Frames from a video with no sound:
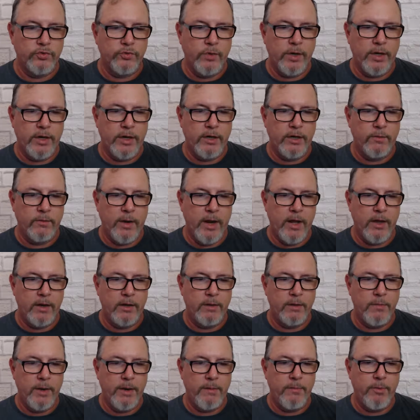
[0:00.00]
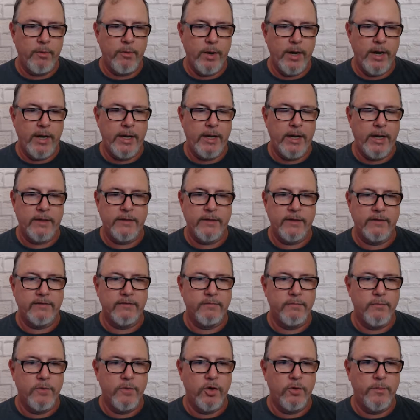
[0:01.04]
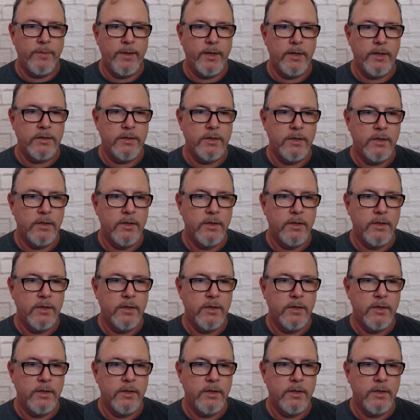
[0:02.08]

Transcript: running around my brain at this moment.